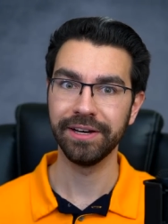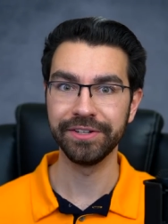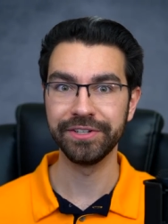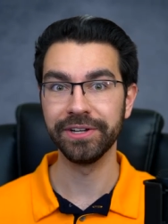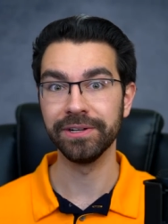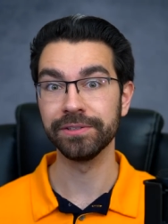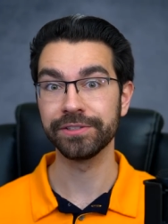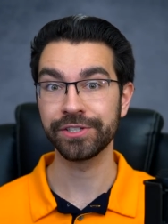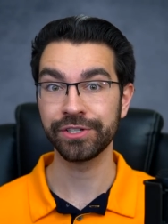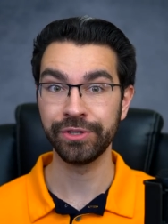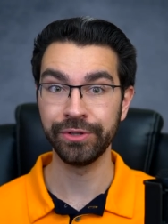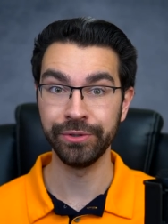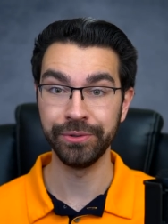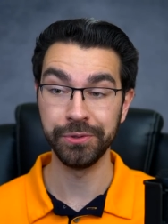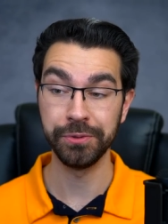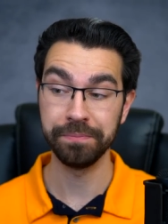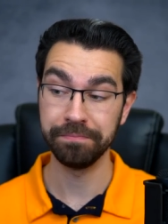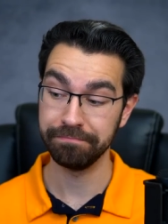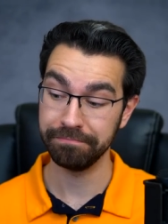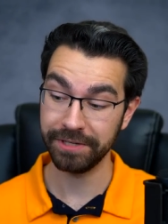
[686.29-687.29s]
Adults
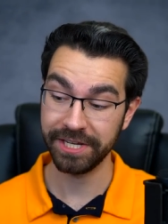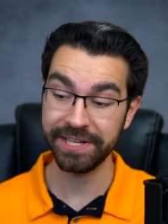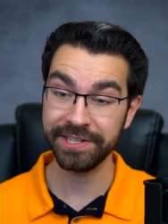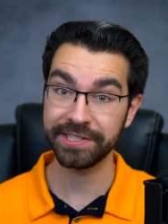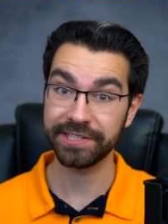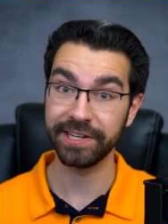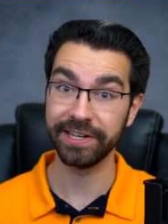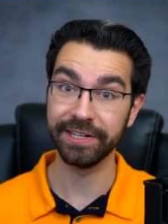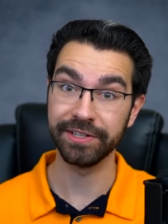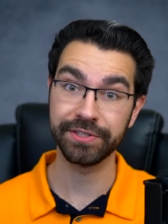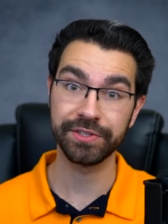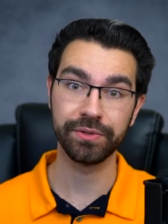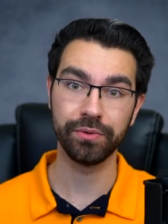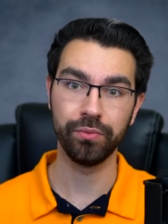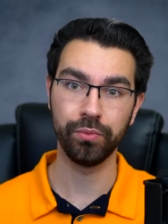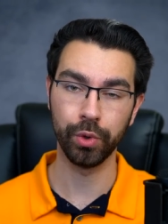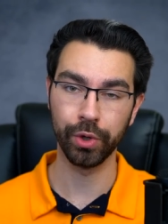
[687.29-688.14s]
who, he says,